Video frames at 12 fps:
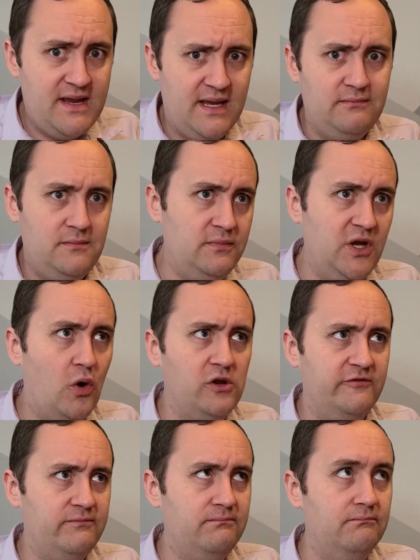and the goal
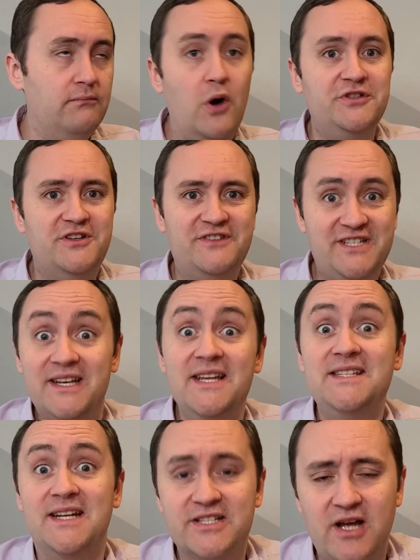of most of
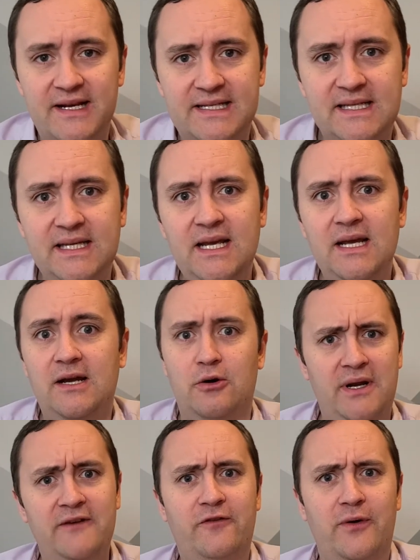statistics, honestly, or
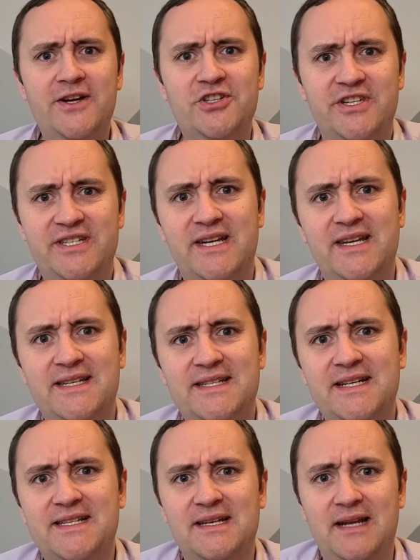inferential
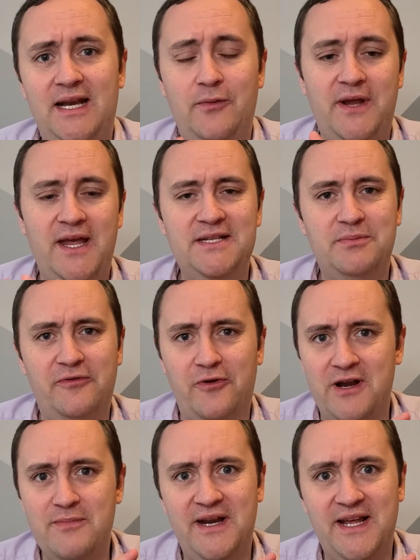statistics in any case, before
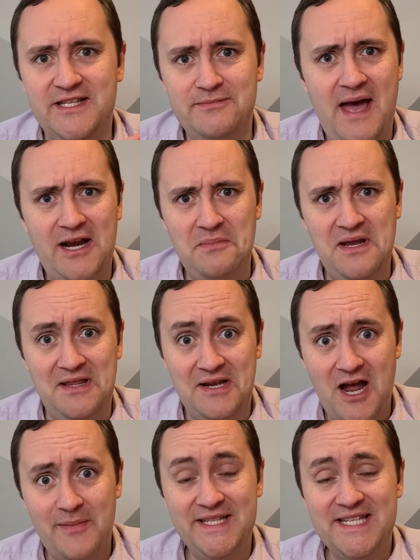anybody gets mad at me in the
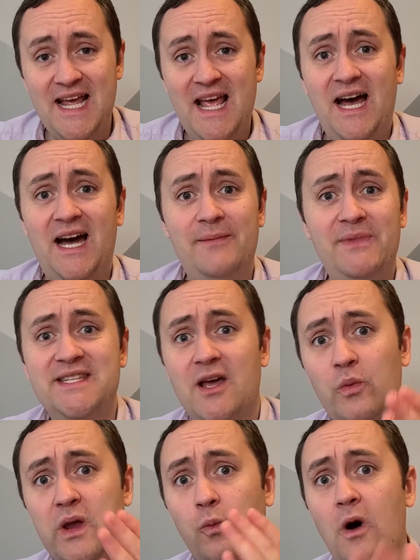comments, is that
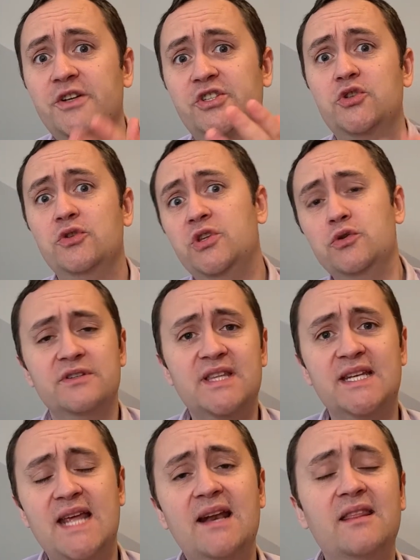we want to use the
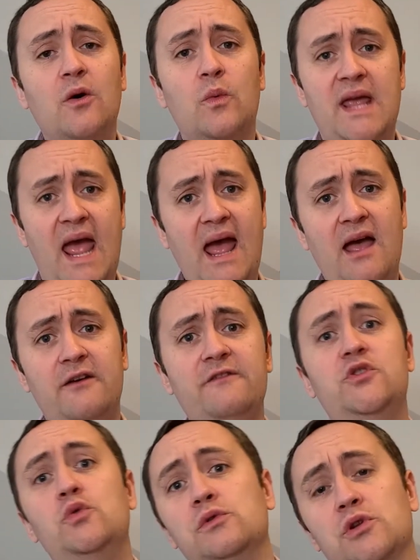data that we have
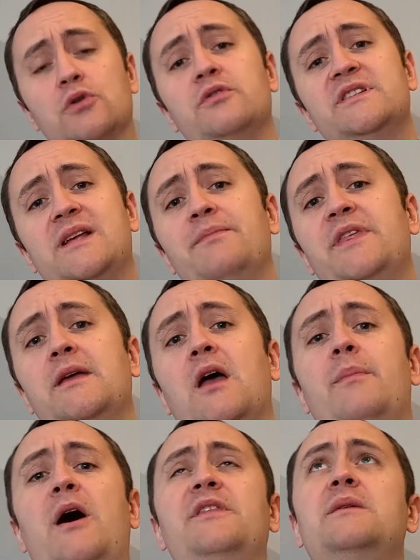to learn something
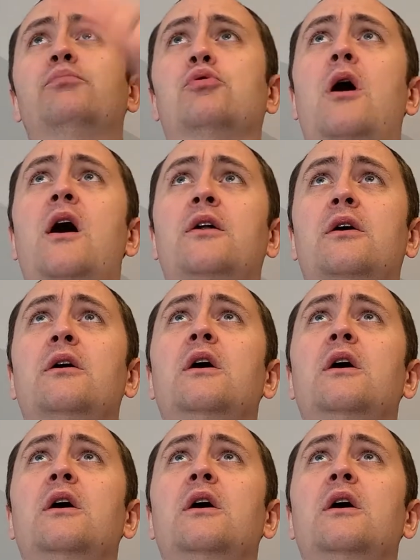about the broader